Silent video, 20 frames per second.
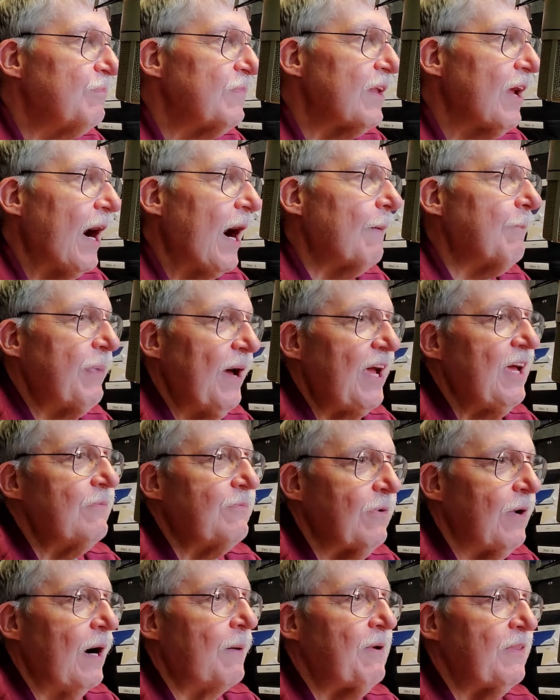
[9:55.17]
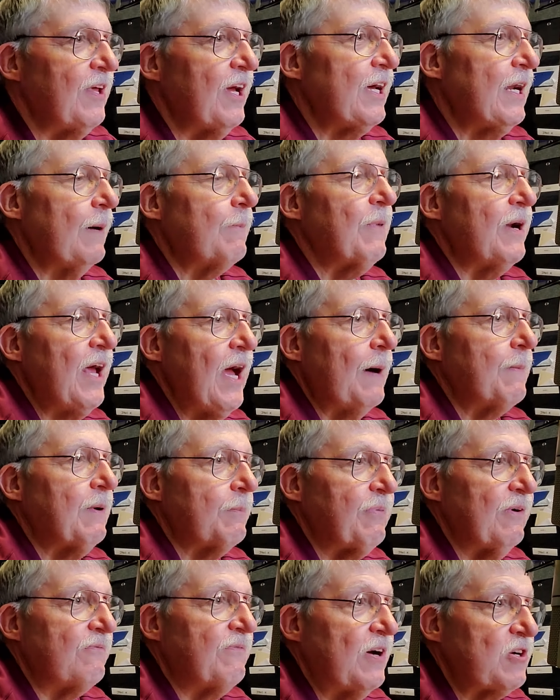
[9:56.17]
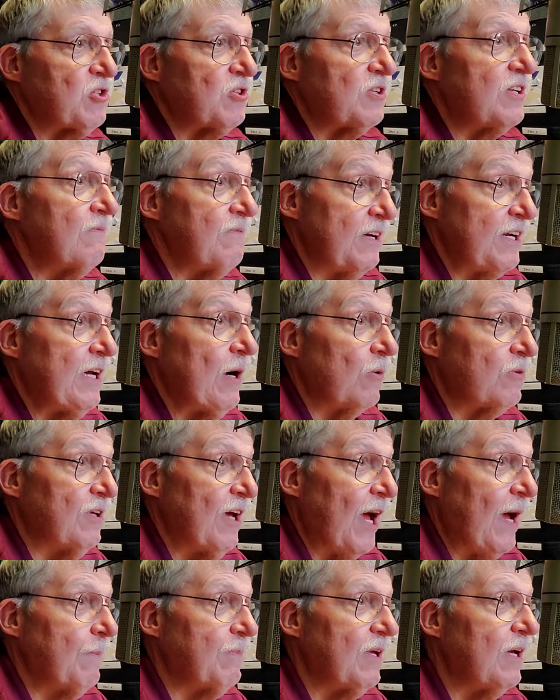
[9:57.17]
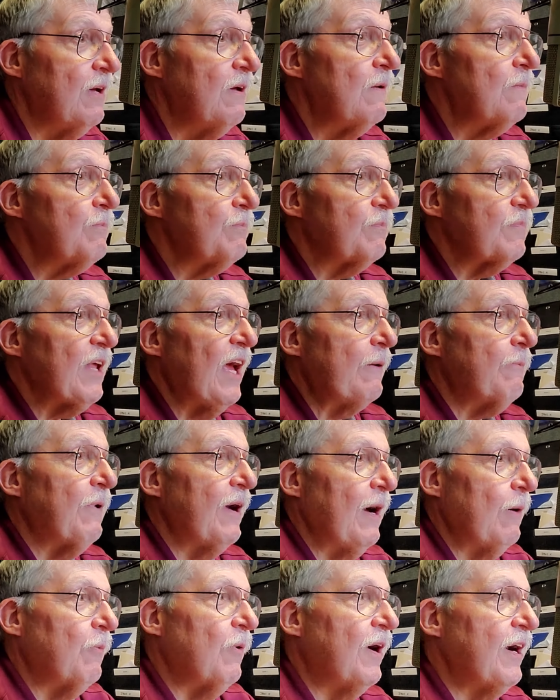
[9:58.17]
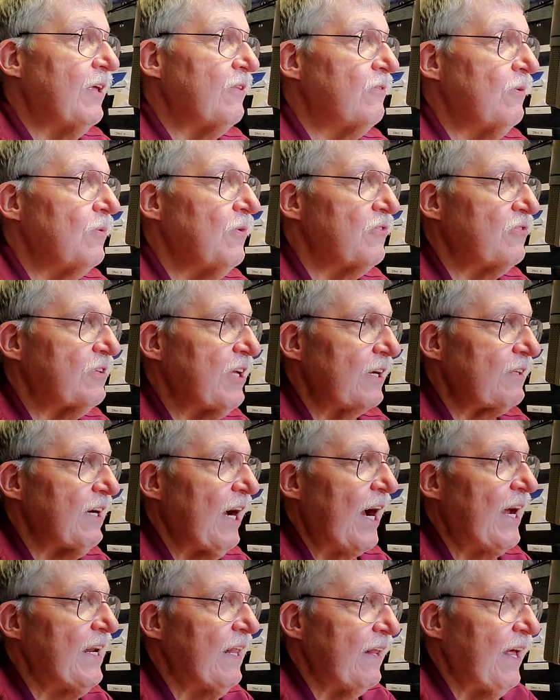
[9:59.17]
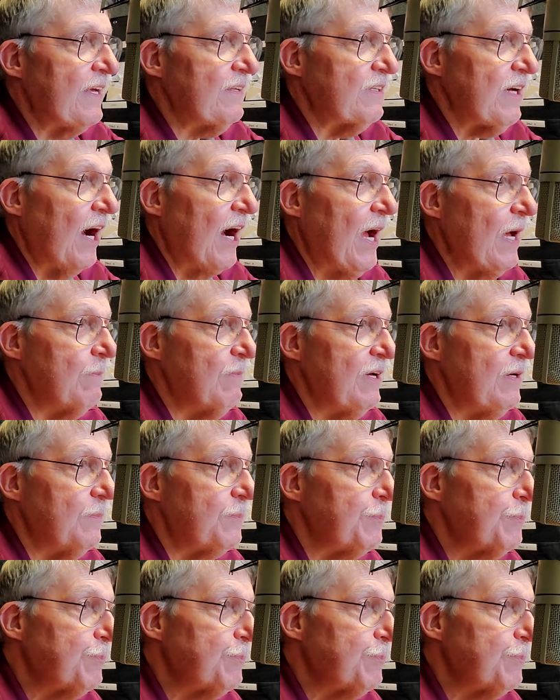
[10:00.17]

I'm paying for everything, and I'm going to have it professionally videotaped. And what I want to do is kind of like time it.